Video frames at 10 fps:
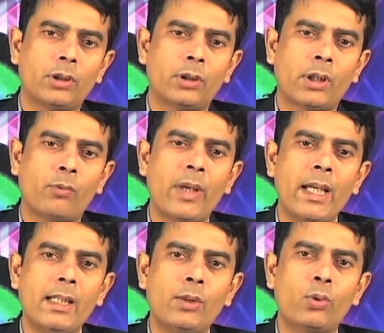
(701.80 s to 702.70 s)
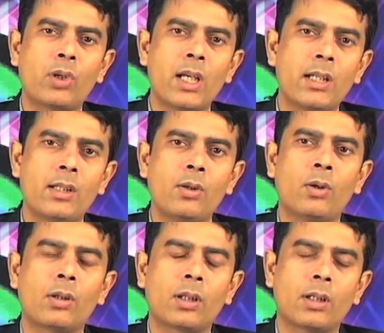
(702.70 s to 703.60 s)
way you treat
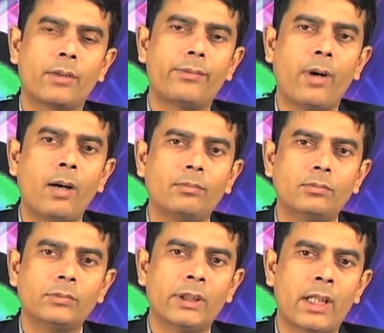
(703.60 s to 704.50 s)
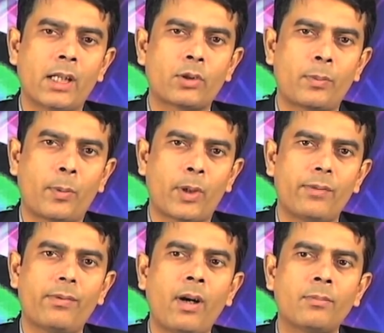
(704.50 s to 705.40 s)
your intellectual
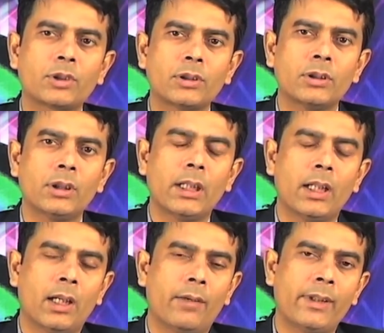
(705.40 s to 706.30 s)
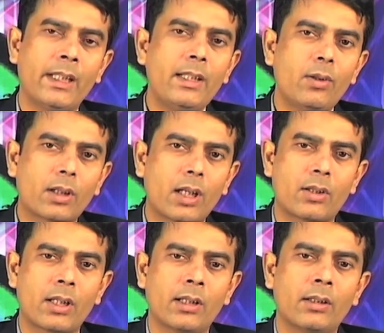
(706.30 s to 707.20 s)
property forms within your
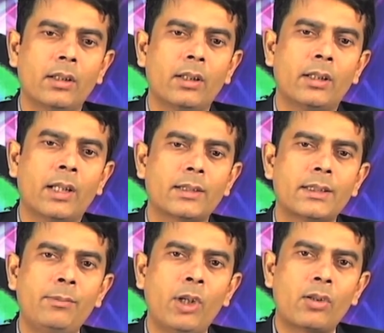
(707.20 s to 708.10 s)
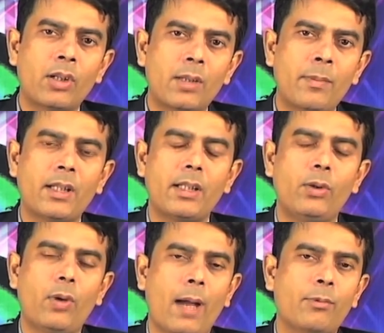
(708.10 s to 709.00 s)
country, the similar treatment
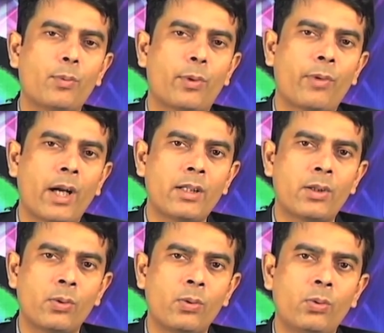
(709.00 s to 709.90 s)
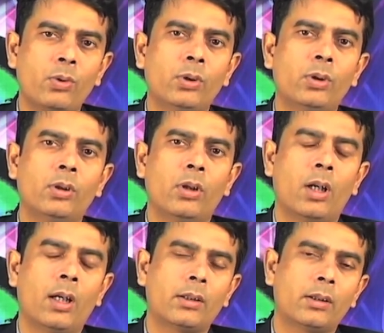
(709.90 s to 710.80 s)
you have to provide to
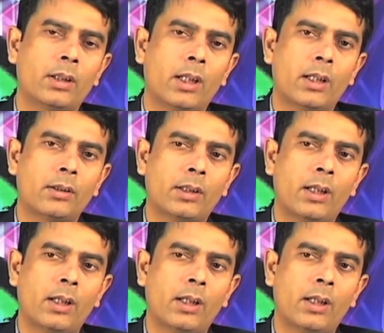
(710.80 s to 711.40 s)
the